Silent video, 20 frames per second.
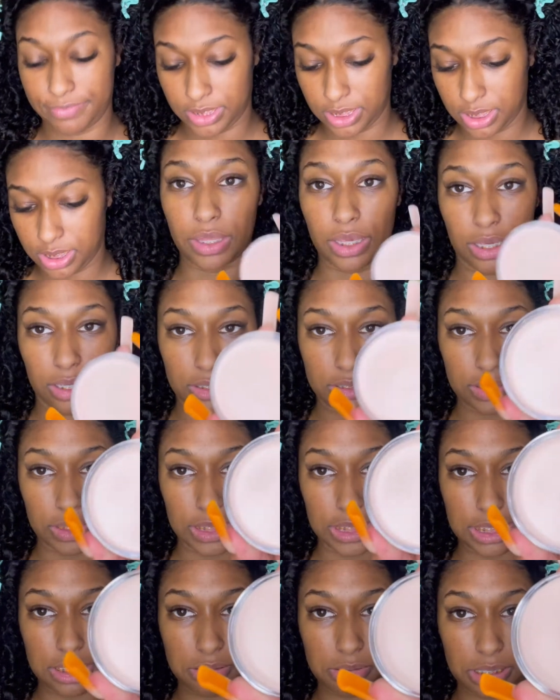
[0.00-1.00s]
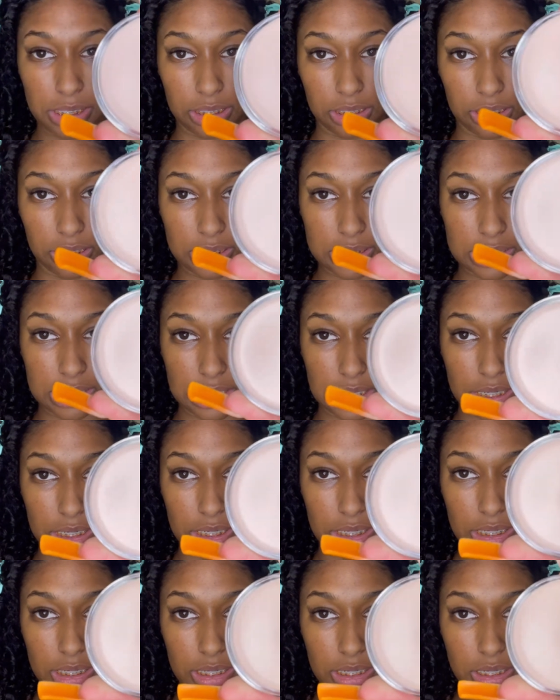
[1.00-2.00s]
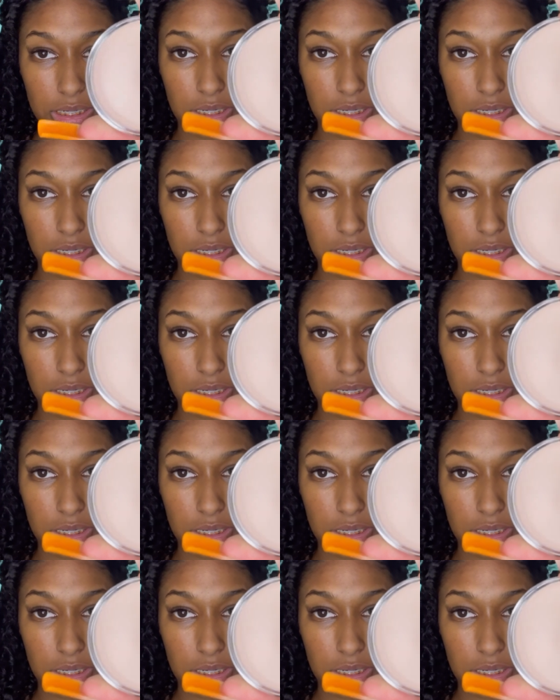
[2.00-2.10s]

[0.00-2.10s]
So this is what it looks like.